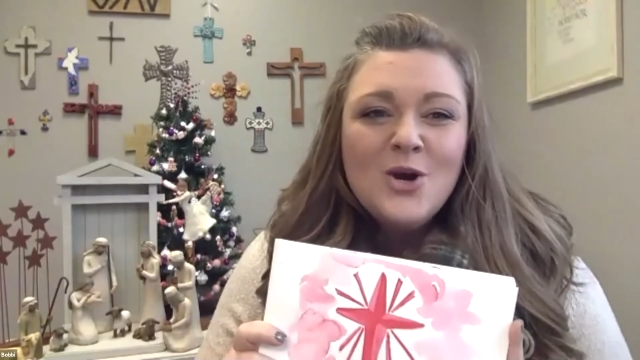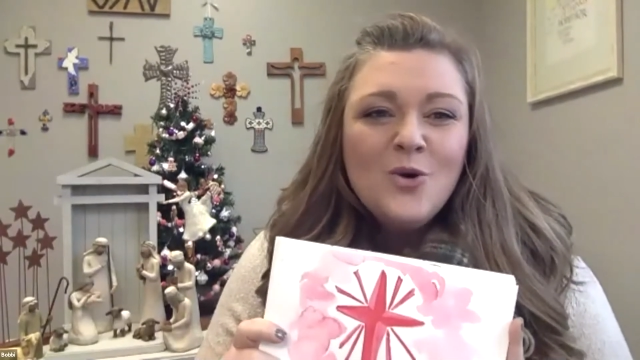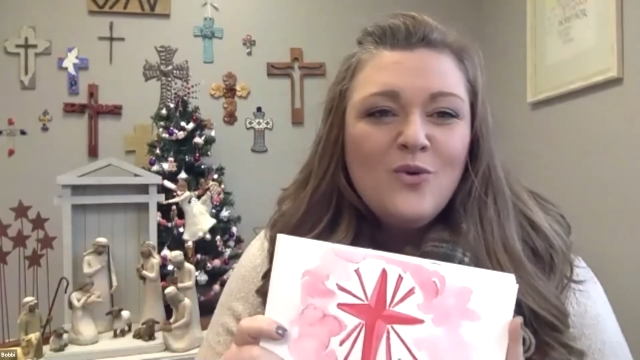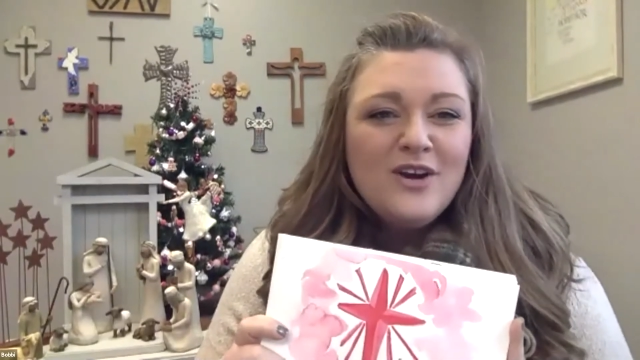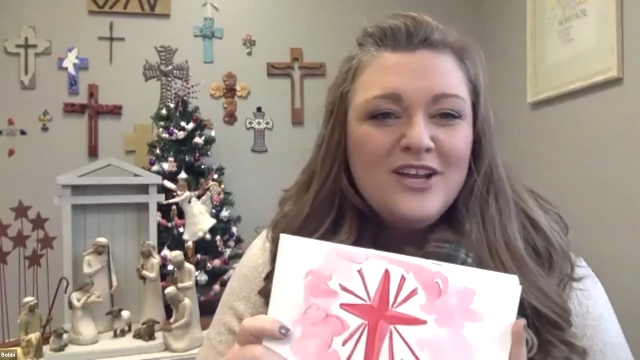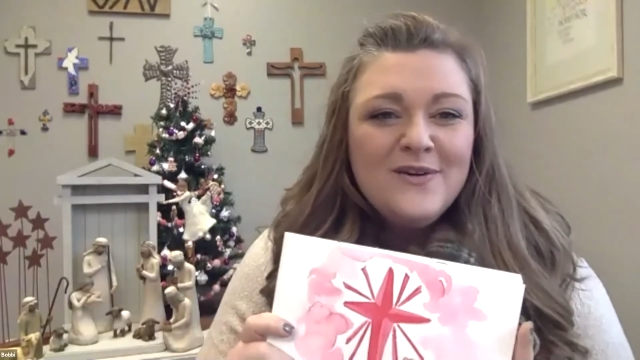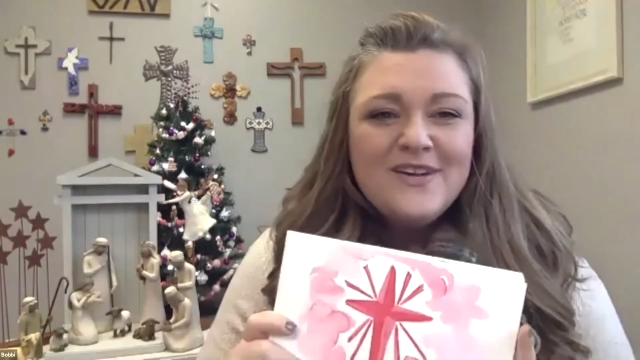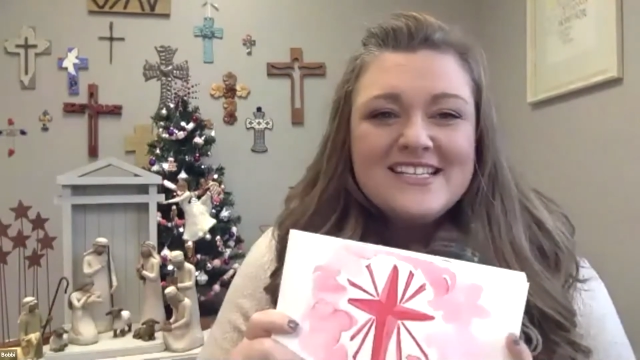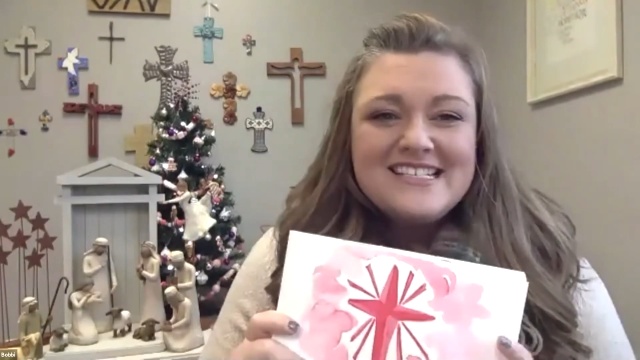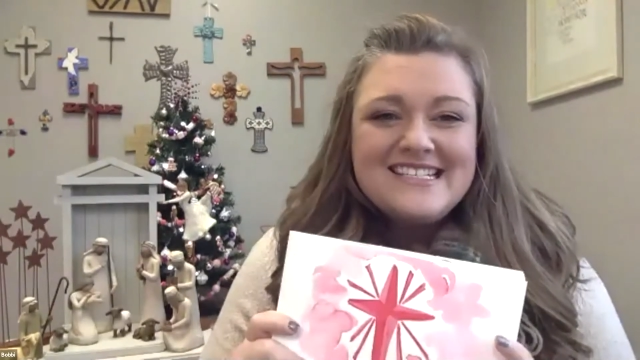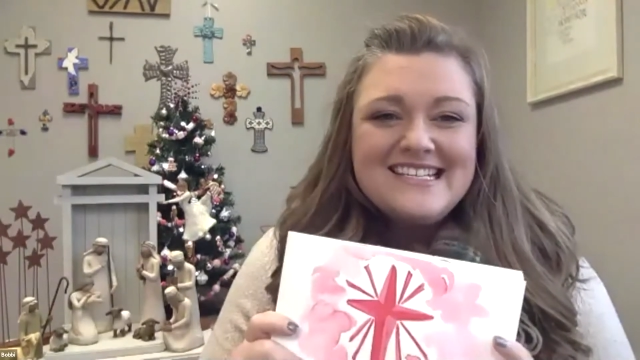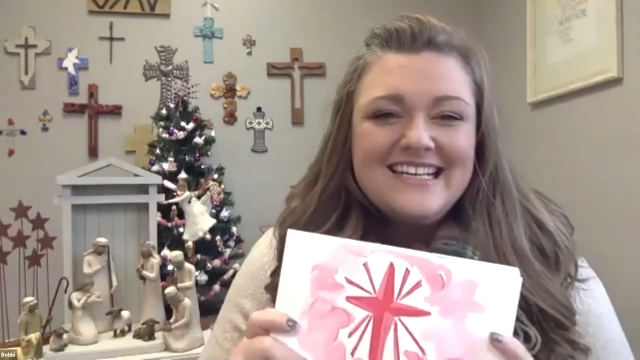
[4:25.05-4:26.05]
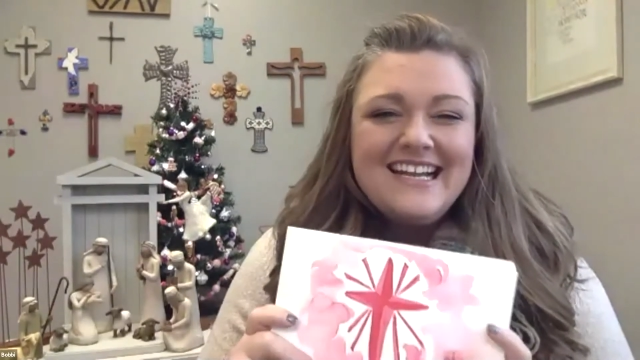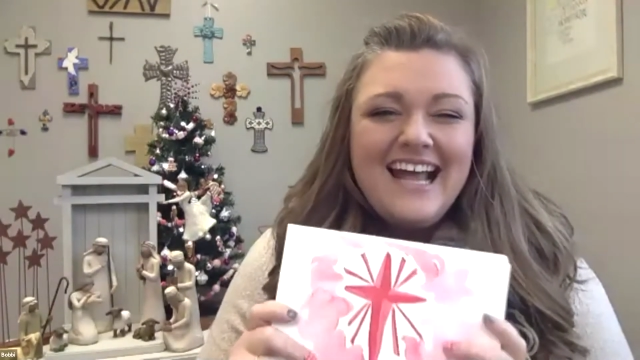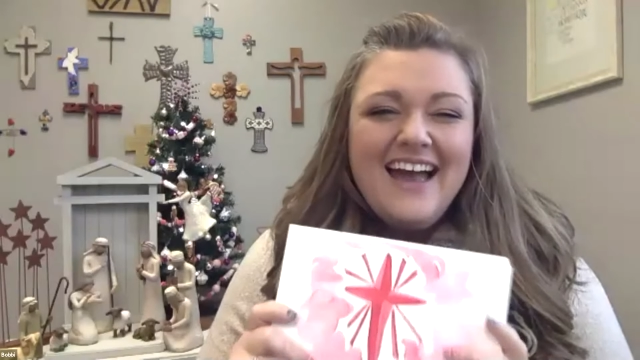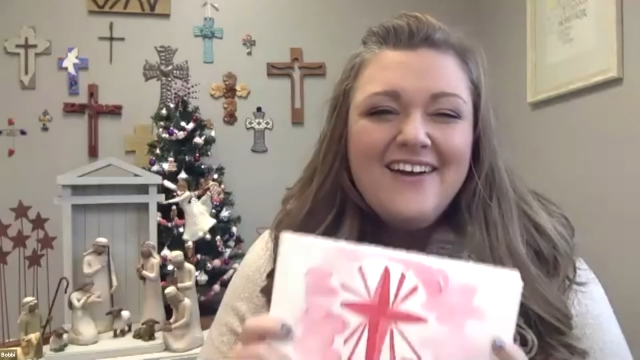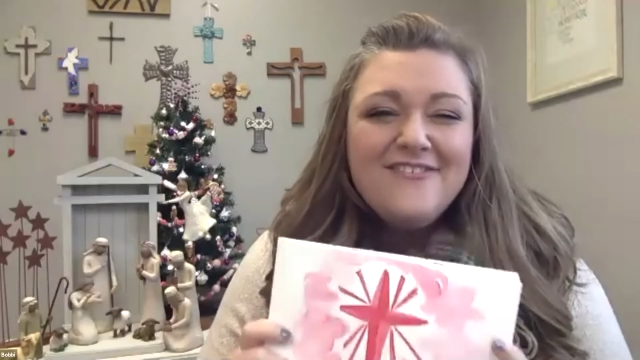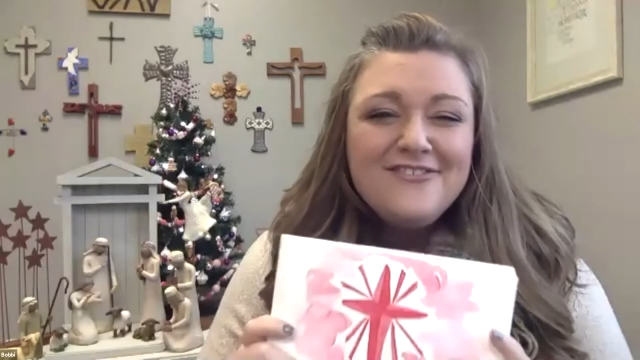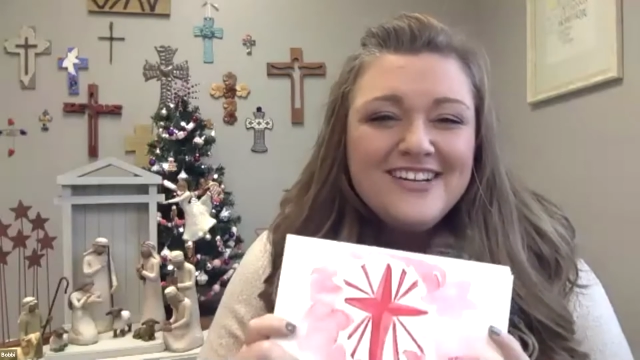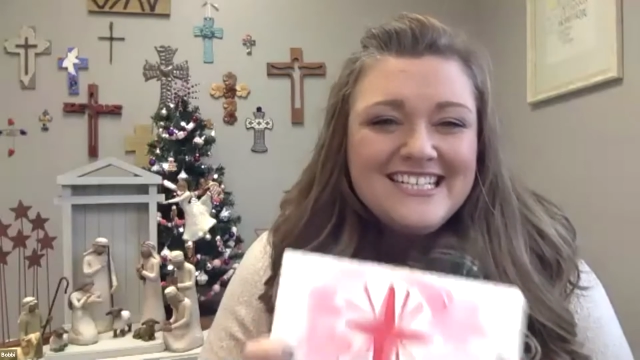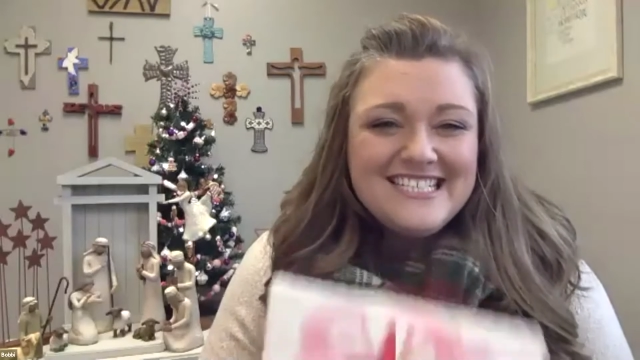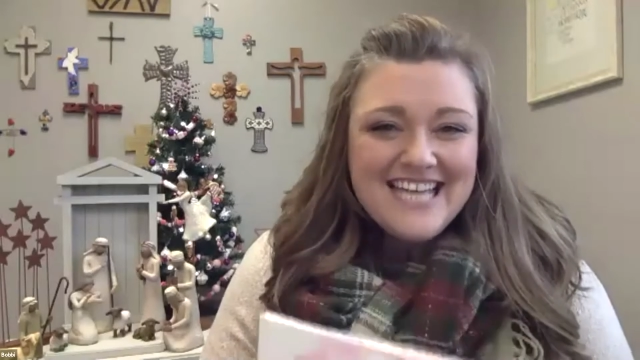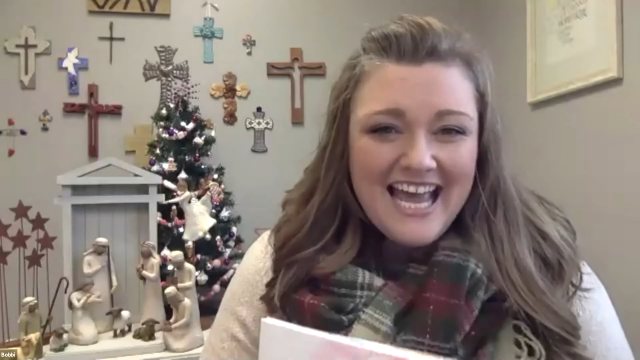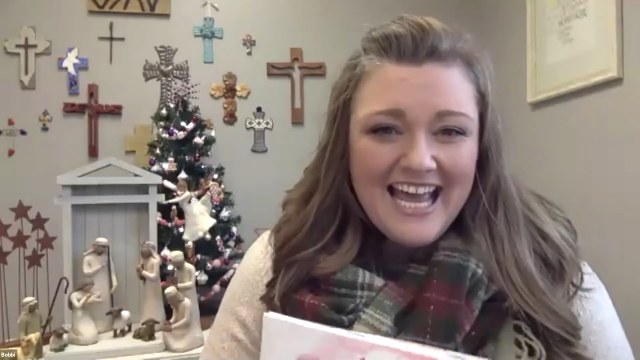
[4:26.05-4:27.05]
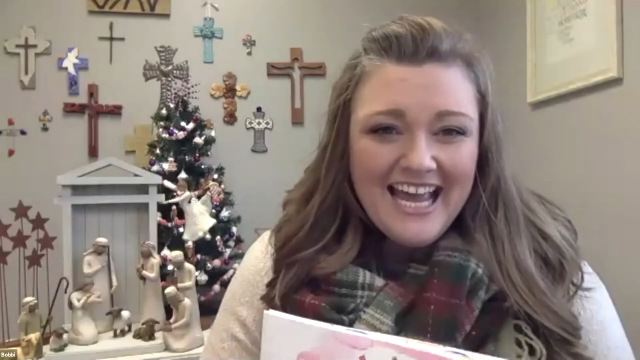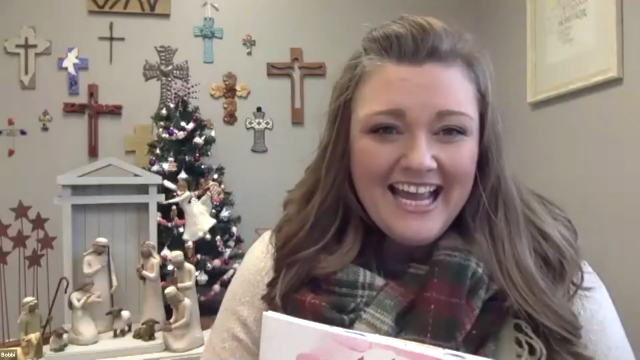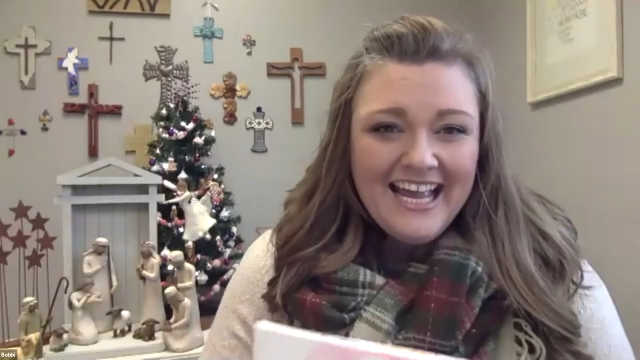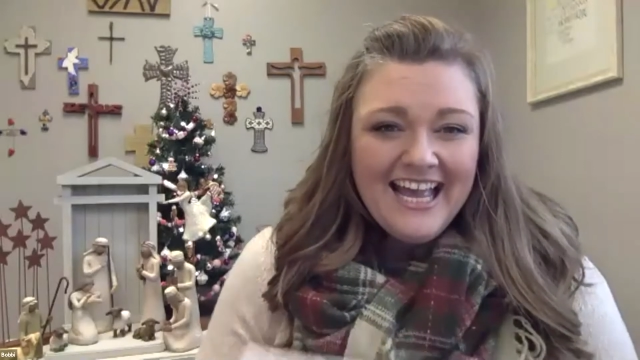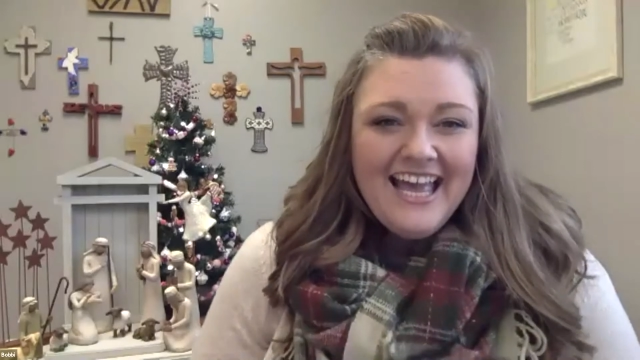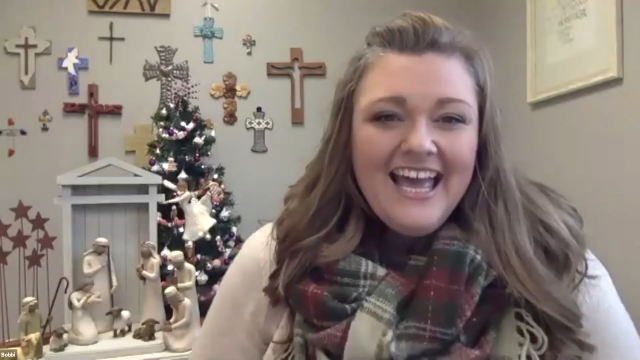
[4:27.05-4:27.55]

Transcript: where you can see it every day